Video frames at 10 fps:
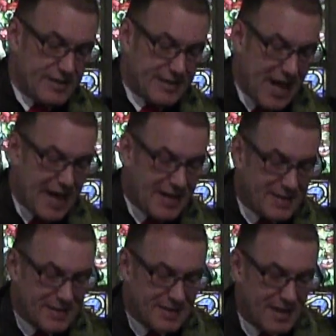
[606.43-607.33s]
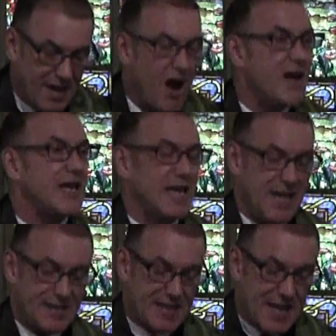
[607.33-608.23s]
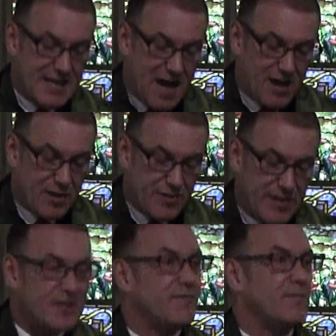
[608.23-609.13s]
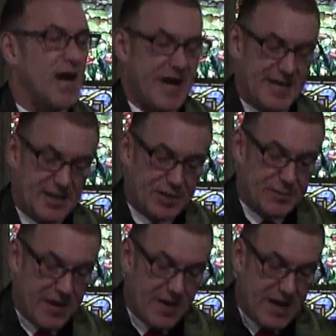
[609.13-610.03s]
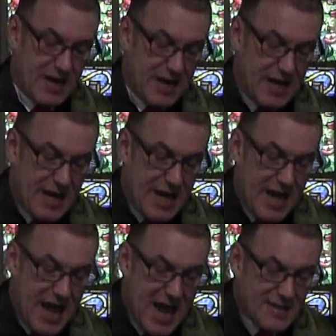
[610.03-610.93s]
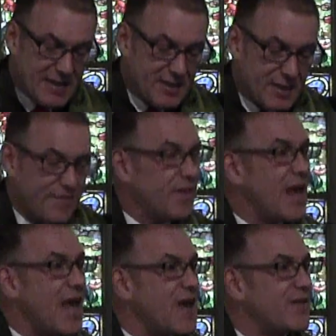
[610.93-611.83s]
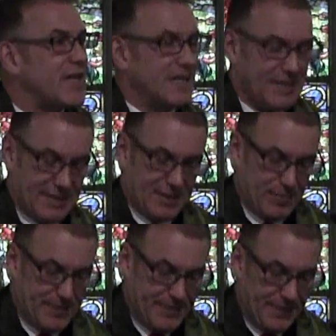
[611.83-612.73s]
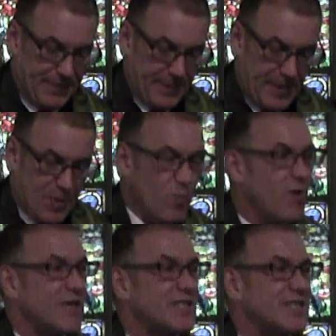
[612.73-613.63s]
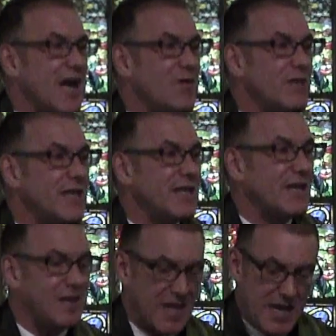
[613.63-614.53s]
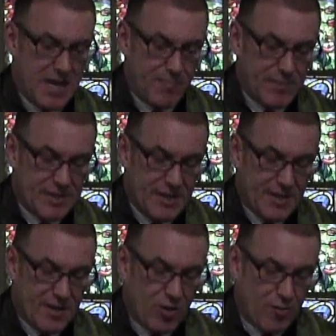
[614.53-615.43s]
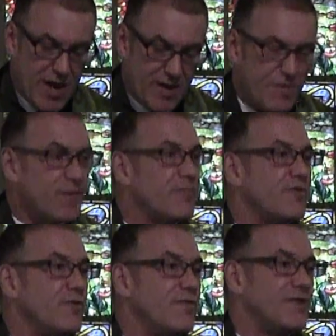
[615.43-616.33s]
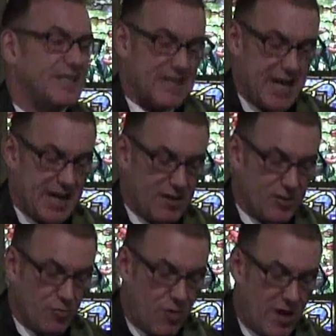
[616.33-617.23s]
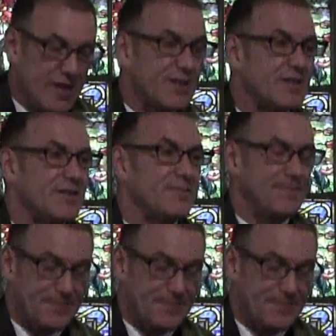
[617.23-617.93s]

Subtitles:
Science, guarding against idolatries of mind and spirit, asks us for the evidence. The more astounding the claims, the greater the proof science wants.